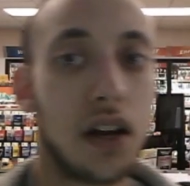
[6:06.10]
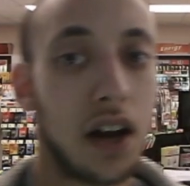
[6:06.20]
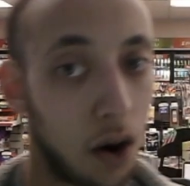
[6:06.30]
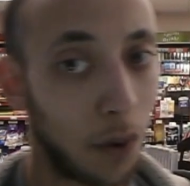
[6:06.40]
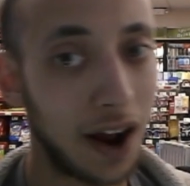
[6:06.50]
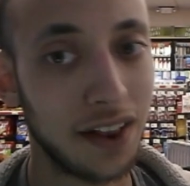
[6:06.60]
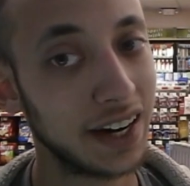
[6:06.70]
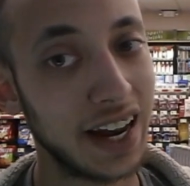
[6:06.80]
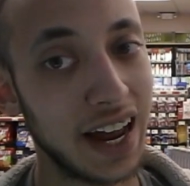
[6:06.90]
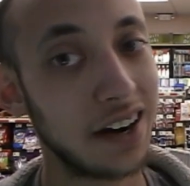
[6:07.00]
Now, while
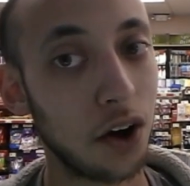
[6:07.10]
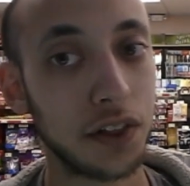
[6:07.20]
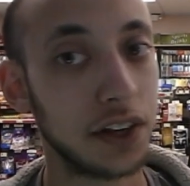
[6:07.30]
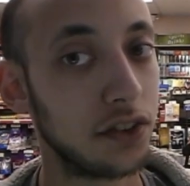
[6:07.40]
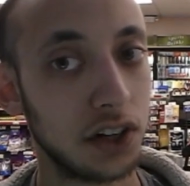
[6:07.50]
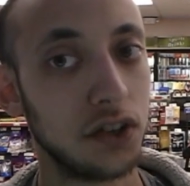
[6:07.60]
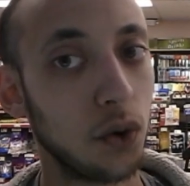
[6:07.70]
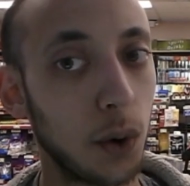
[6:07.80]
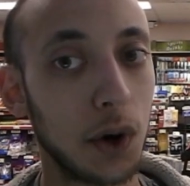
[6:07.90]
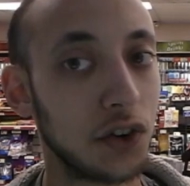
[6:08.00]
again, all these
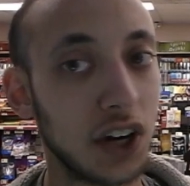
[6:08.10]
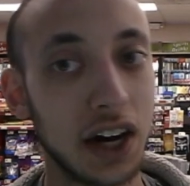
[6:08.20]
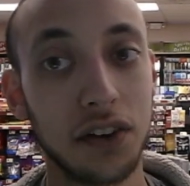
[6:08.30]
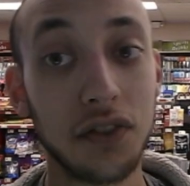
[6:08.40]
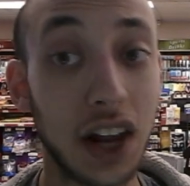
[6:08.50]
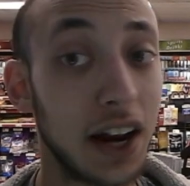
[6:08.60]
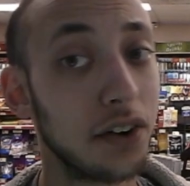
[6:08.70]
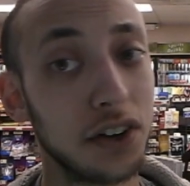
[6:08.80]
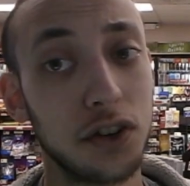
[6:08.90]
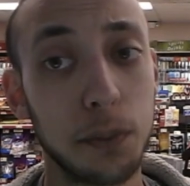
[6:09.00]
disorders kind of lay
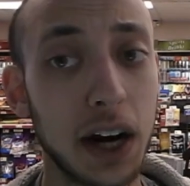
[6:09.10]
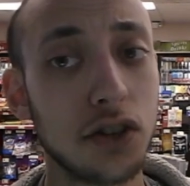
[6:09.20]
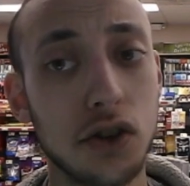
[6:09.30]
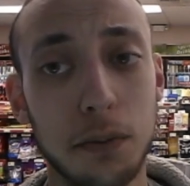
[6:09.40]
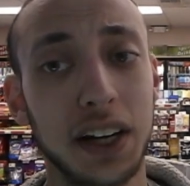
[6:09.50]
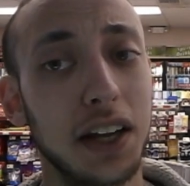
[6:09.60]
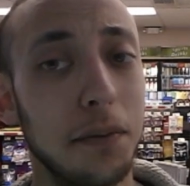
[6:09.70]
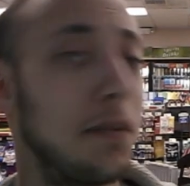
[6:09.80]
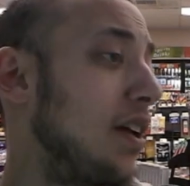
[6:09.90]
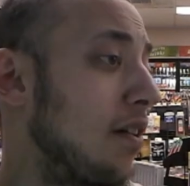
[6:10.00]
on a spectrum and
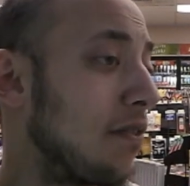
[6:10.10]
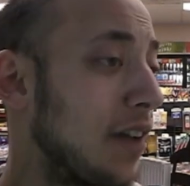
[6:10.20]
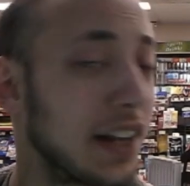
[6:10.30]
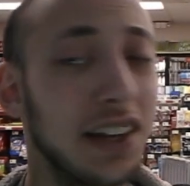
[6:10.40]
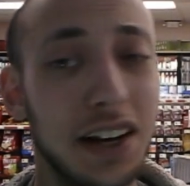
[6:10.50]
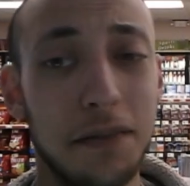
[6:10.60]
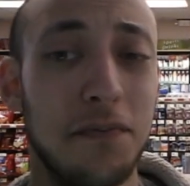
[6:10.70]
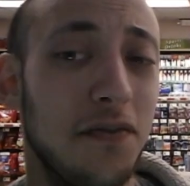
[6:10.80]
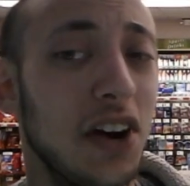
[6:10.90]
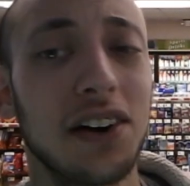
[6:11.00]
can be affected in
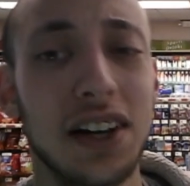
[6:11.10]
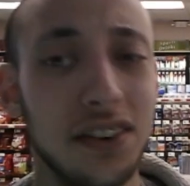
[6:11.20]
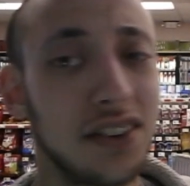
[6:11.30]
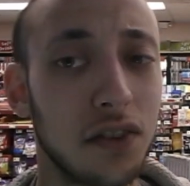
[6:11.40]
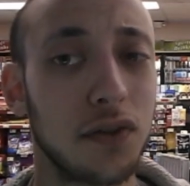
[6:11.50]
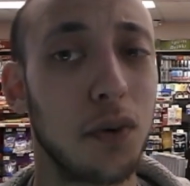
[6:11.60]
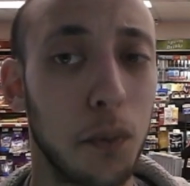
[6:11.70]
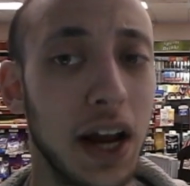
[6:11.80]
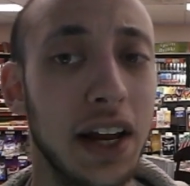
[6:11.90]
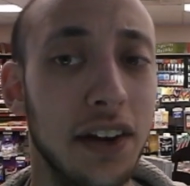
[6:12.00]
various
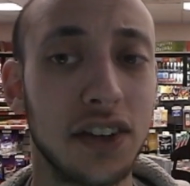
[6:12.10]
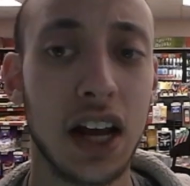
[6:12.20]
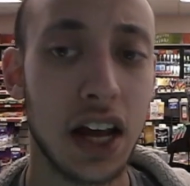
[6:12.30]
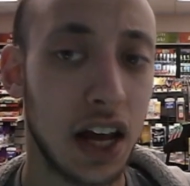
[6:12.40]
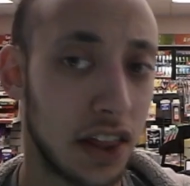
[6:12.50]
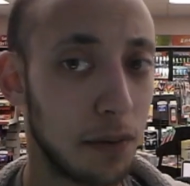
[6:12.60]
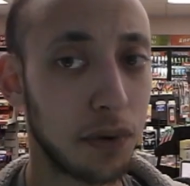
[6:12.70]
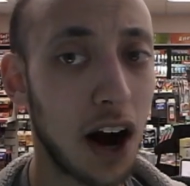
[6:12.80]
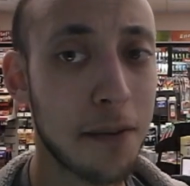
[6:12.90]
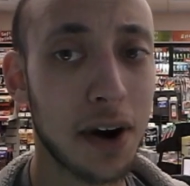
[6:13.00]
different ways, the
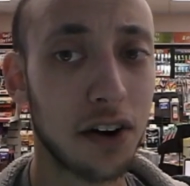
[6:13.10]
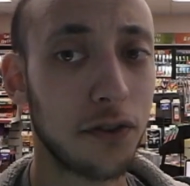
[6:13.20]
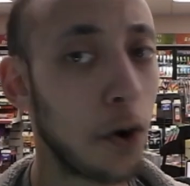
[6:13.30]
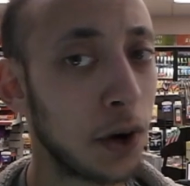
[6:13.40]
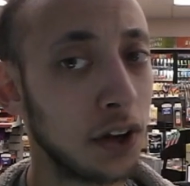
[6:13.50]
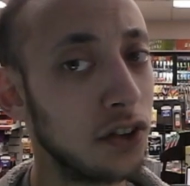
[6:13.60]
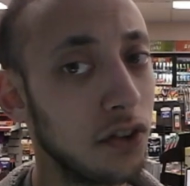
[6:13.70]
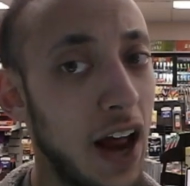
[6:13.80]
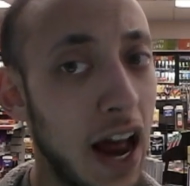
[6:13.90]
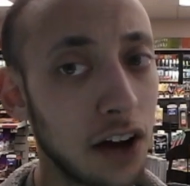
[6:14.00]
primary focus
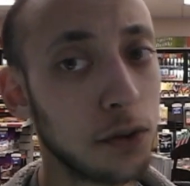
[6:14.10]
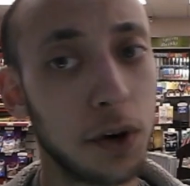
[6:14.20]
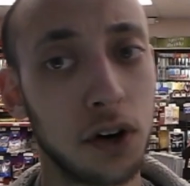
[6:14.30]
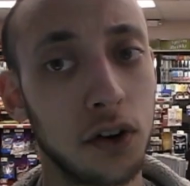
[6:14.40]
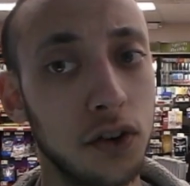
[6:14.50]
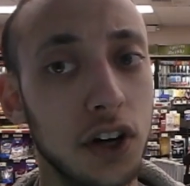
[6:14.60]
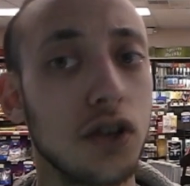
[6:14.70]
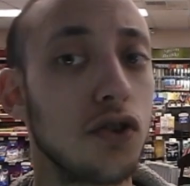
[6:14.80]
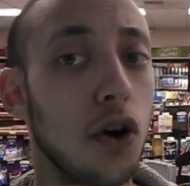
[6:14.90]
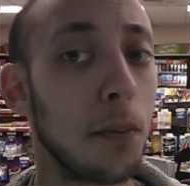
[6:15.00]
of Asperger's
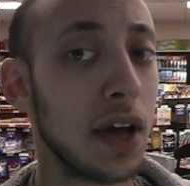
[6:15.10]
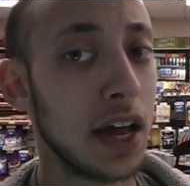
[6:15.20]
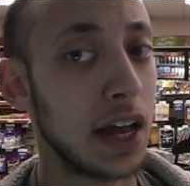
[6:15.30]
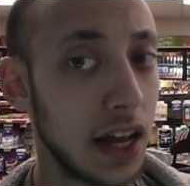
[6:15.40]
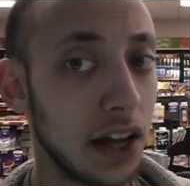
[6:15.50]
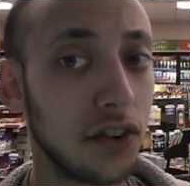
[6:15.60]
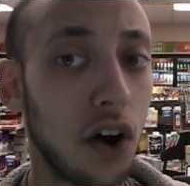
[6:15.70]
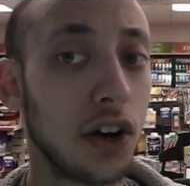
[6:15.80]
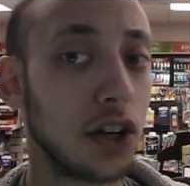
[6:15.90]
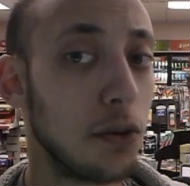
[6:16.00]
syndrome is
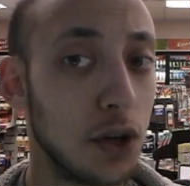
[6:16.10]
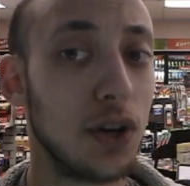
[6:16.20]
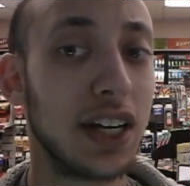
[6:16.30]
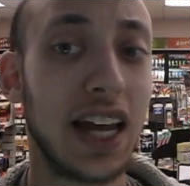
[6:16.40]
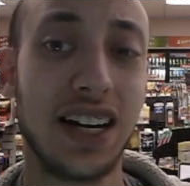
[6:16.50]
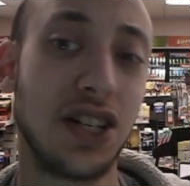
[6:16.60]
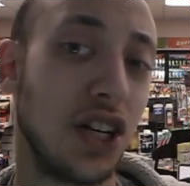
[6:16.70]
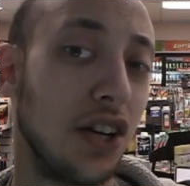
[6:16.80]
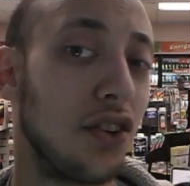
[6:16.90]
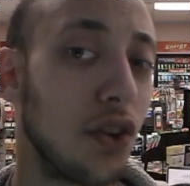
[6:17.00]
on
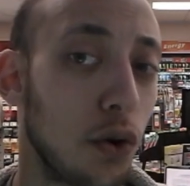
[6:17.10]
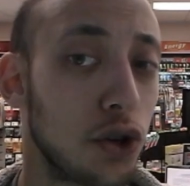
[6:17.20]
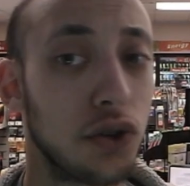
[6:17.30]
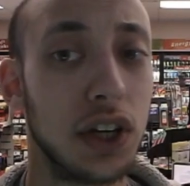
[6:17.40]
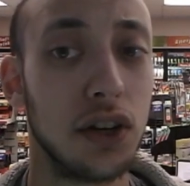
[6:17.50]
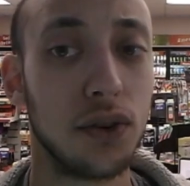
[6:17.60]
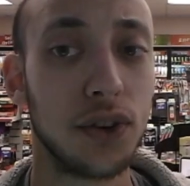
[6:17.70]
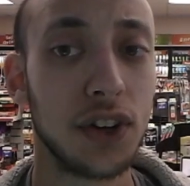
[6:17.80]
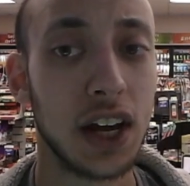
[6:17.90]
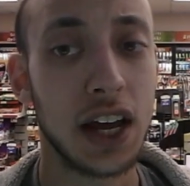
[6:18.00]
communication and social
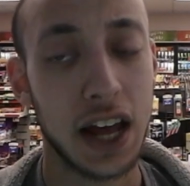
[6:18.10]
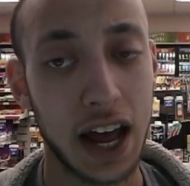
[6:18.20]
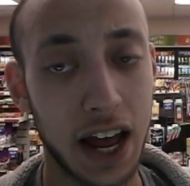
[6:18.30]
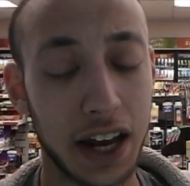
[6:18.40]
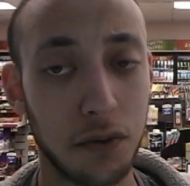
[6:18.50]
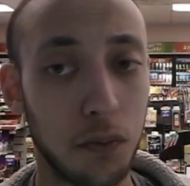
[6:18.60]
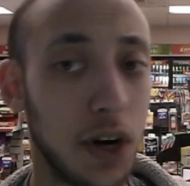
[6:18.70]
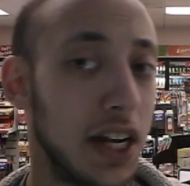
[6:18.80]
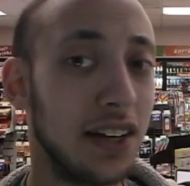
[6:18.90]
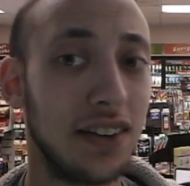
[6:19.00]
cues. And
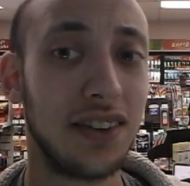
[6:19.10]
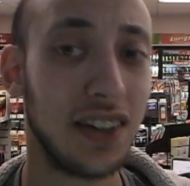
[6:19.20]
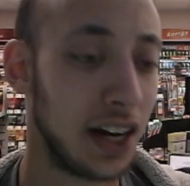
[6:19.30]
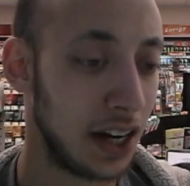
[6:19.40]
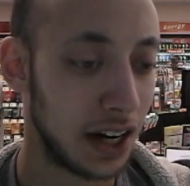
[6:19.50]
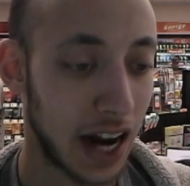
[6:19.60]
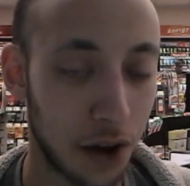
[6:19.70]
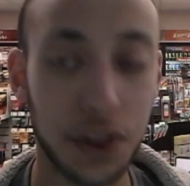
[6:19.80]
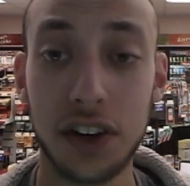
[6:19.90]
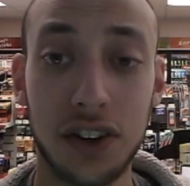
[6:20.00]
we can see
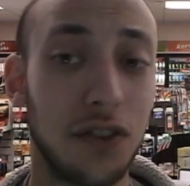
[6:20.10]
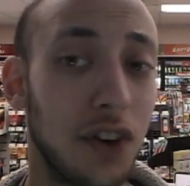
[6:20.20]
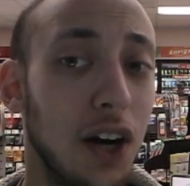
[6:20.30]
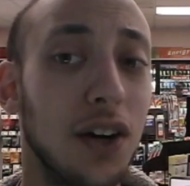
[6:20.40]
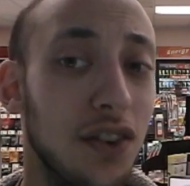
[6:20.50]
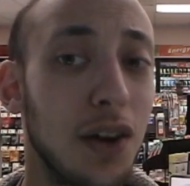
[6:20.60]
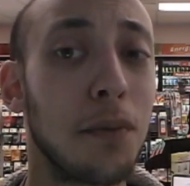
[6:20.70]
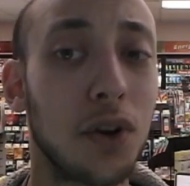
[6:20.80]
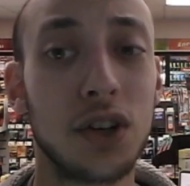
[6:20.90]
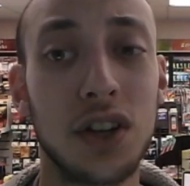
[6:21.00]
how this is very
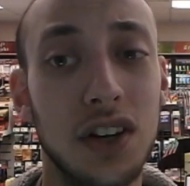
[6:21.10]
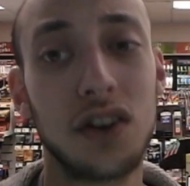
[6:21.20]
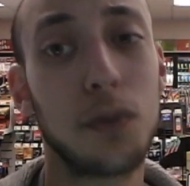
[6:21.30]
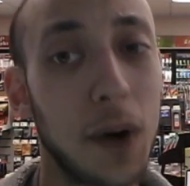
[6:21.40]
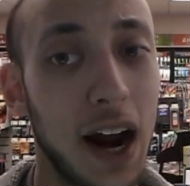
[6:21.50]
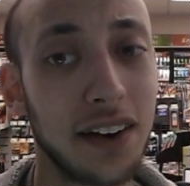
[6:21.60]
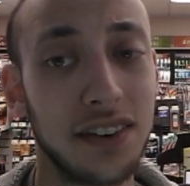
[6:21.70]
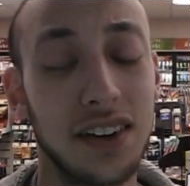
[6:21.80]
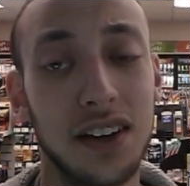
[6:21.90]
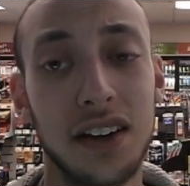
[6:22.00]
similar to
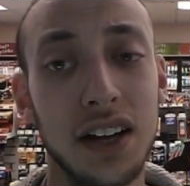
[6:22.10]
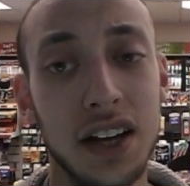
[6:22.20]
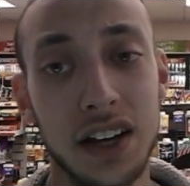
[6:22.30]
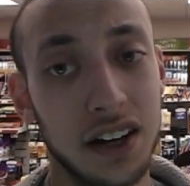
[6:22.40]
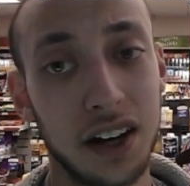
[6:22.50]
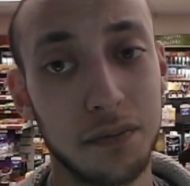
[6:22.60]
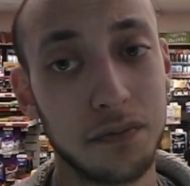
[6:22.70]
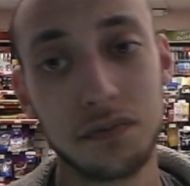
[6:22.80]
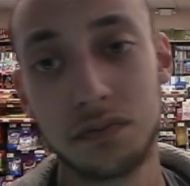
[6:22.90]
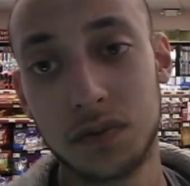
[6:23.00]
dyspraxia.
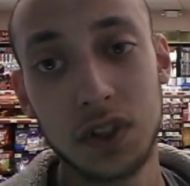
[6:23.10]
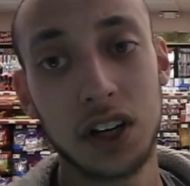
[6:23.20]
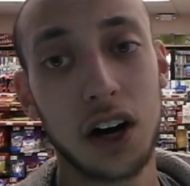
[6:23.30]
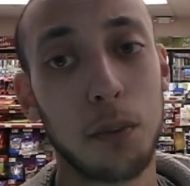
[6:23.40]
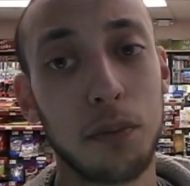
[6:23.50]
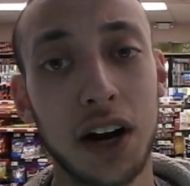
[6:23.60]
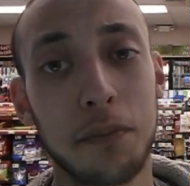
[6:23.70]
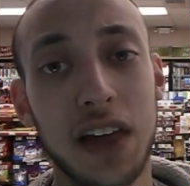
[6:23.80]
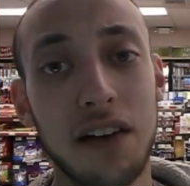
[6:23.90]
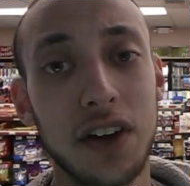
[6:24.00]
I'll bring
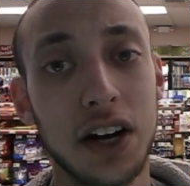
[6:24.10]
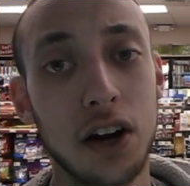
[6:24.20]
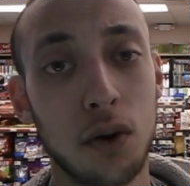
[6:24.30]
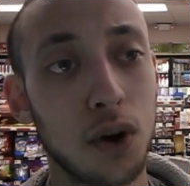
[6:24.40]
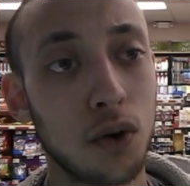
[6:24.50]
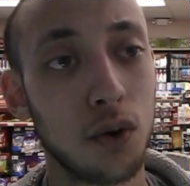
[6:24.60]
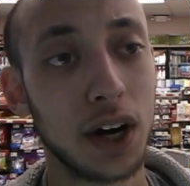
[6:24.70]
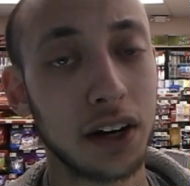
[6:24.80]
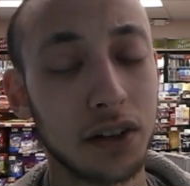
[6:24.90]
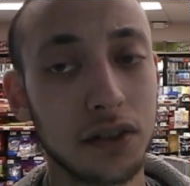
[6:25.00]
up that video real
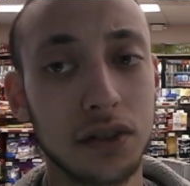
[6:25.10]
quick.